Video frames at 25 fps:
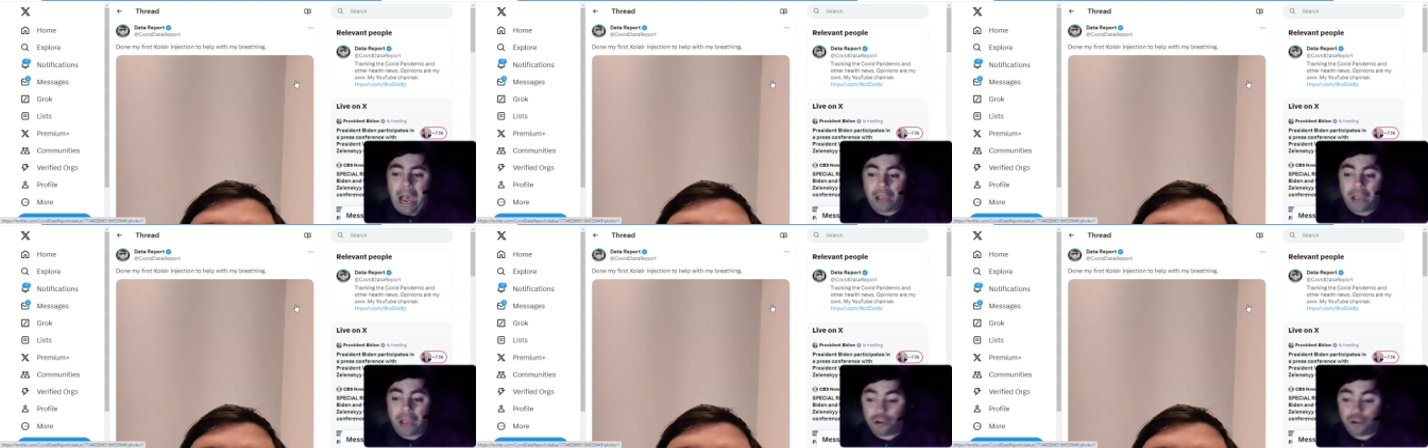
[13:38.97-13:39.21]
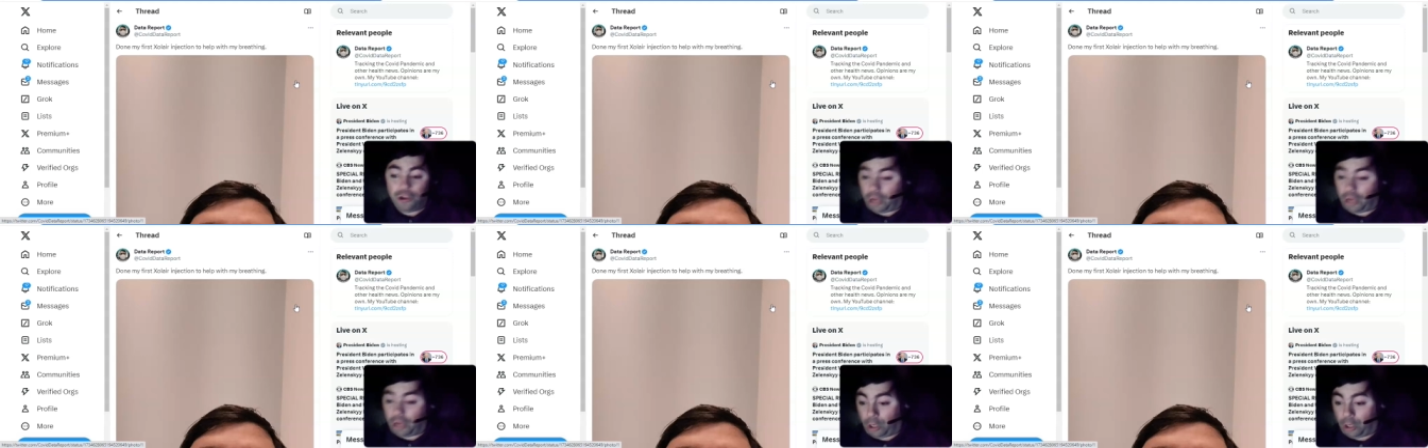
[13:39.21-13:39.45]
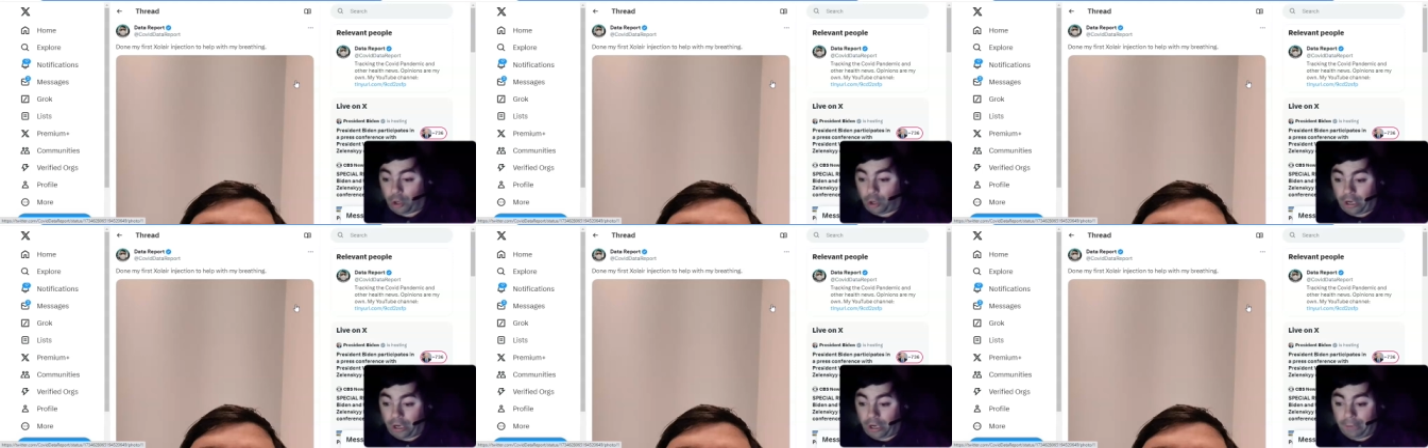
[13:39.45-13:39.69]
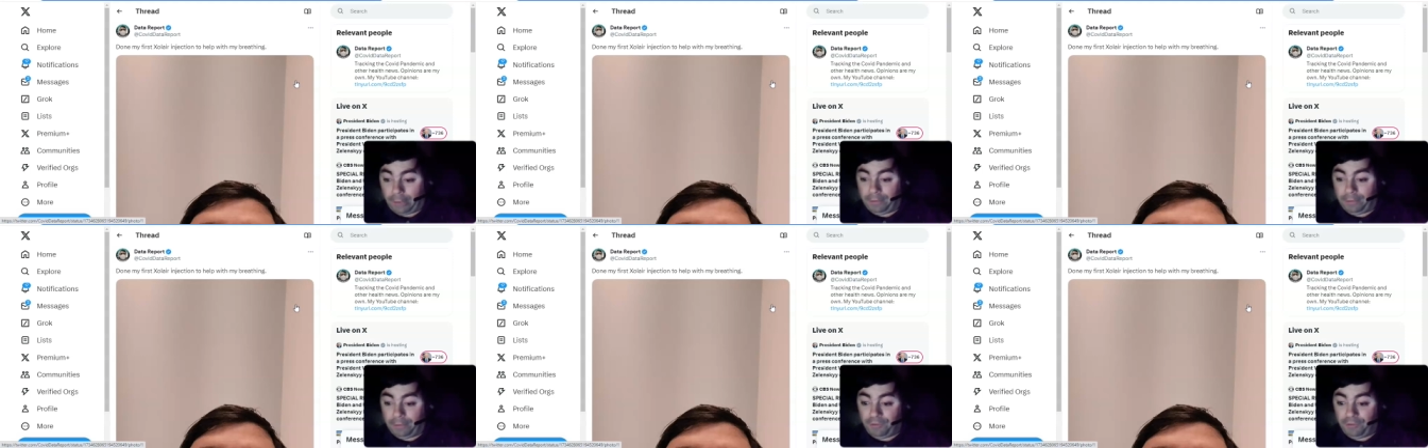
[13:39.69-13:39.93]
You can look it
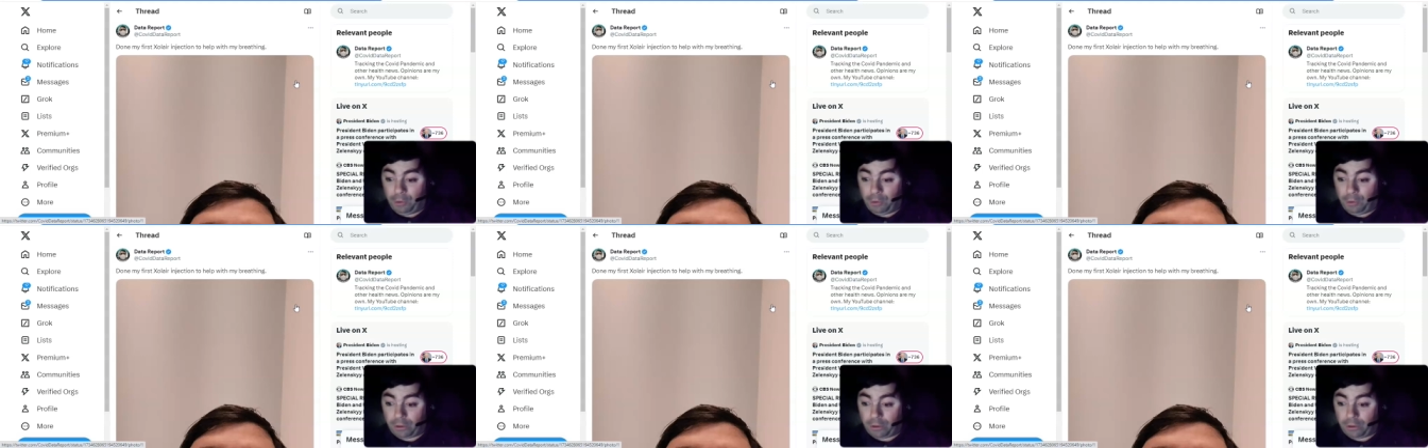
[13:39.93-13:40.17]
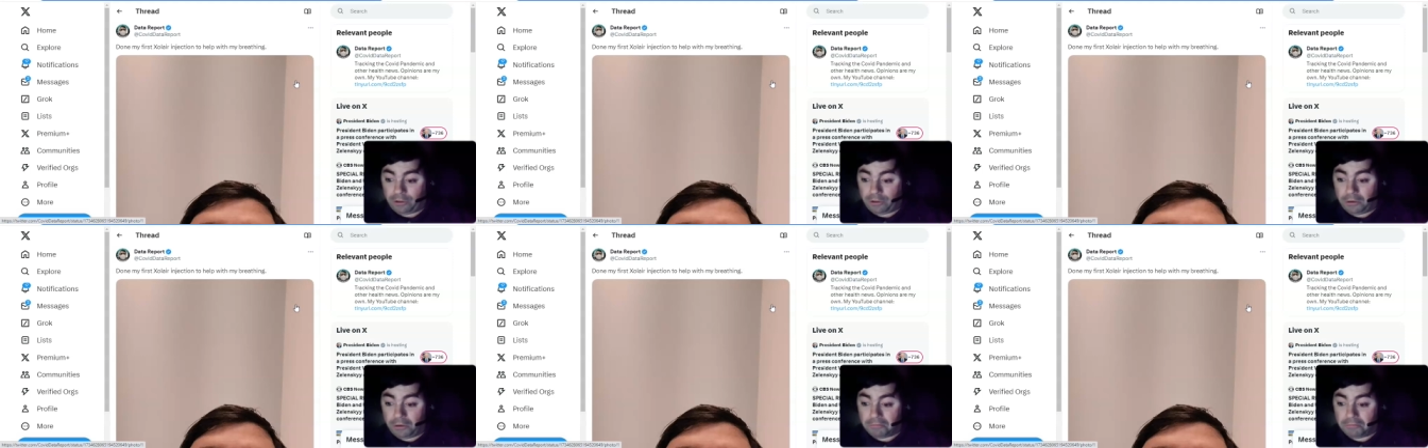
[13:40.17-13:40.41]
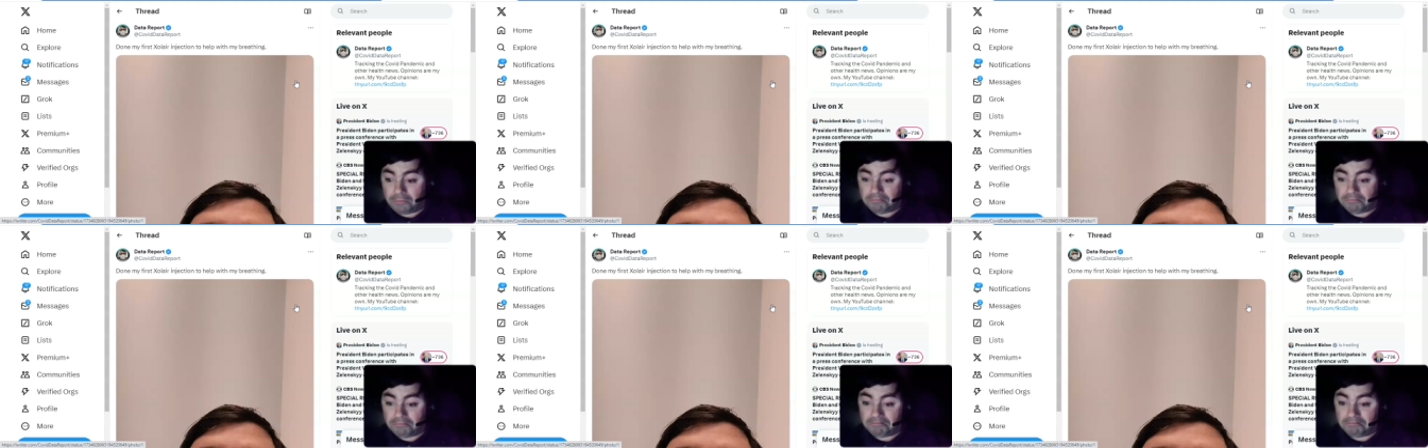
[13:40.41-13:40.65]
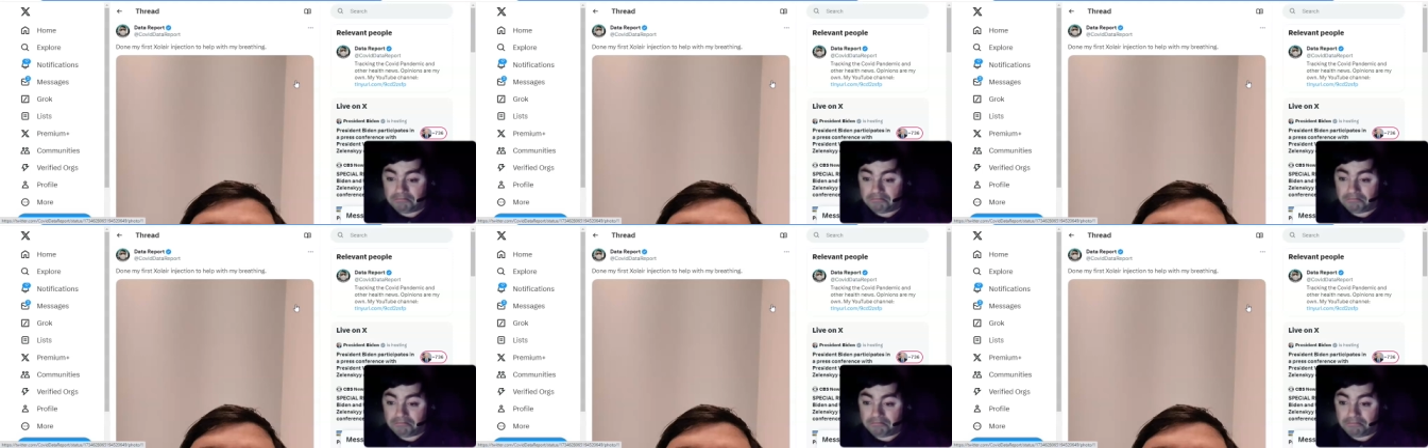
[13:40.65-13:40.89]
up if you want to.
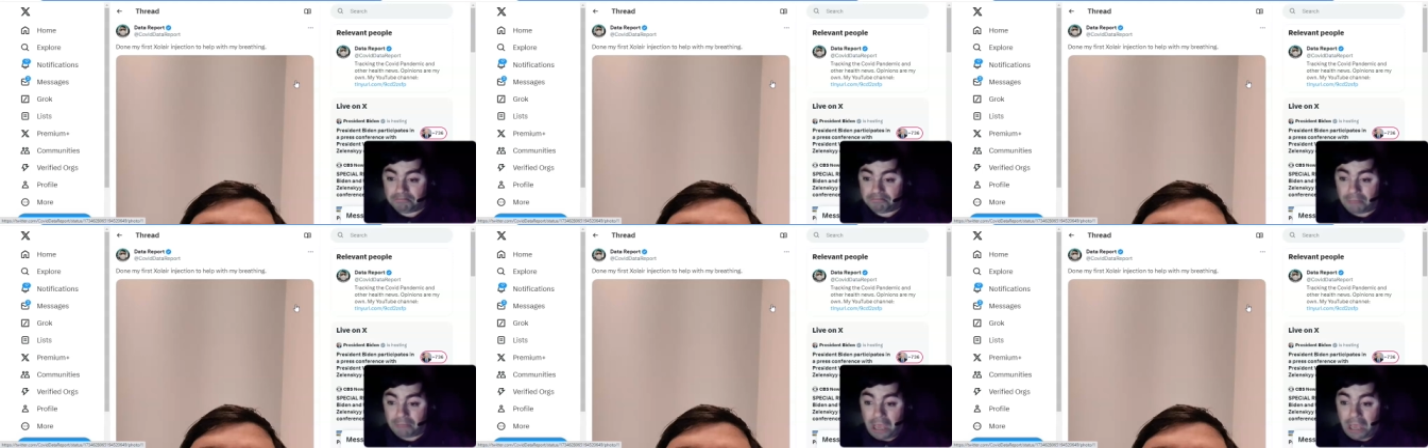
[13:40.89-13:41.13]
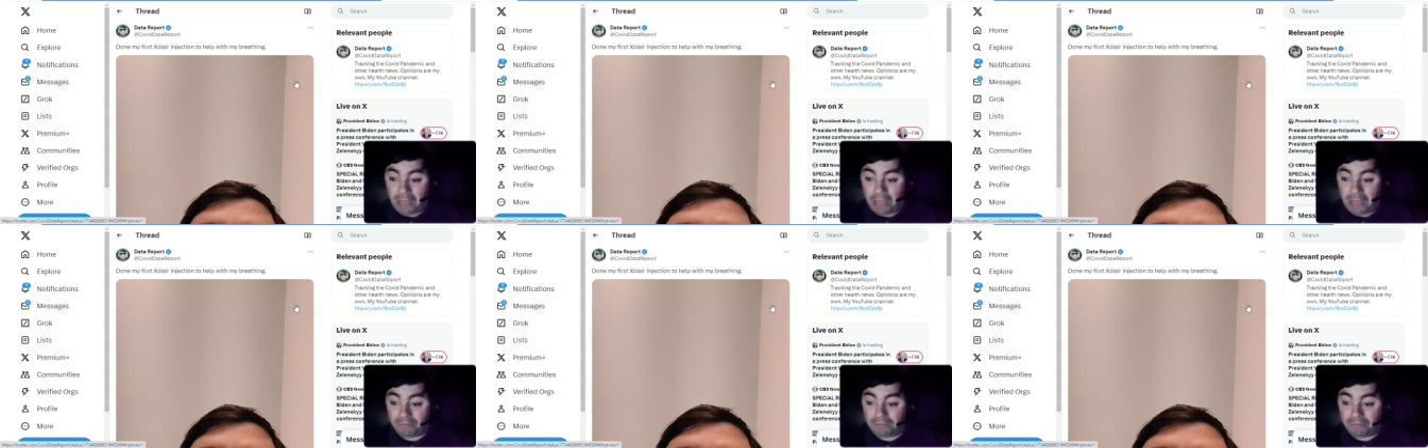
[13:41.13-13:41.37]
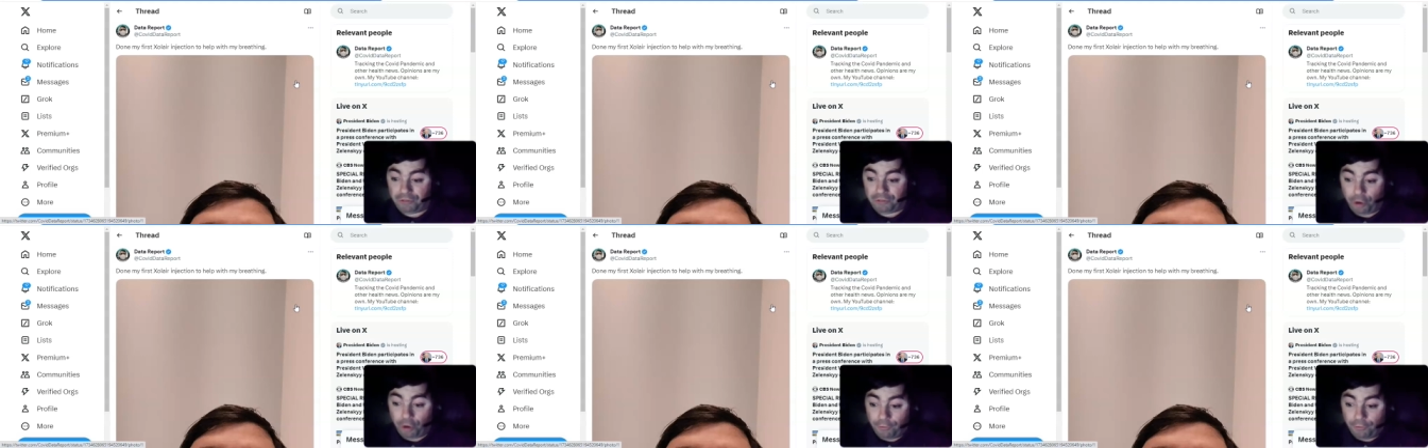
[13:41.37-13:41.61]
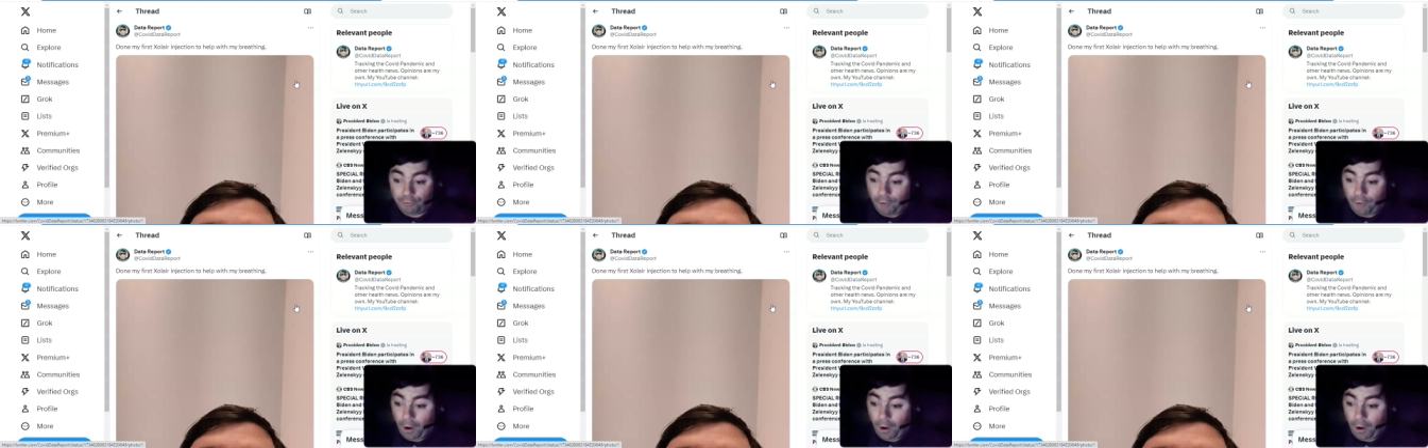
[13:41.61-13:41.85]
So
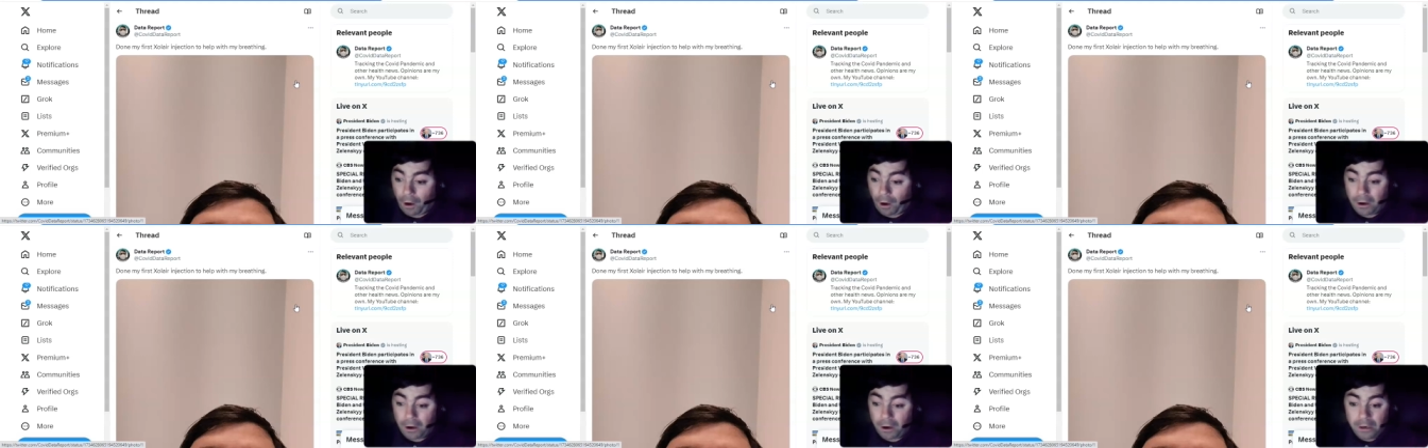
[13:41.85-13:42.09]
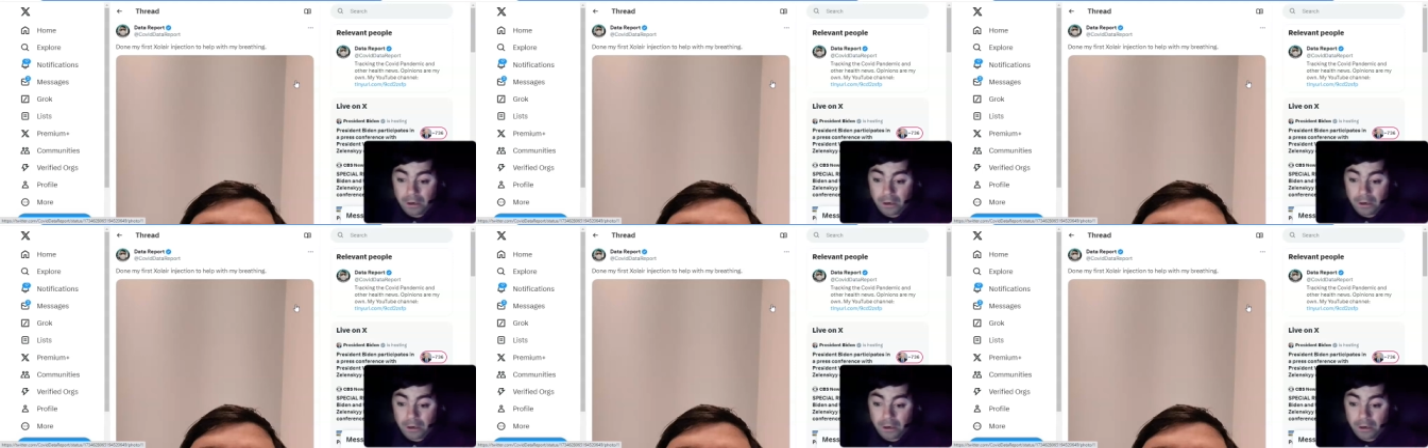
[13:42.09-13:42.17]
far,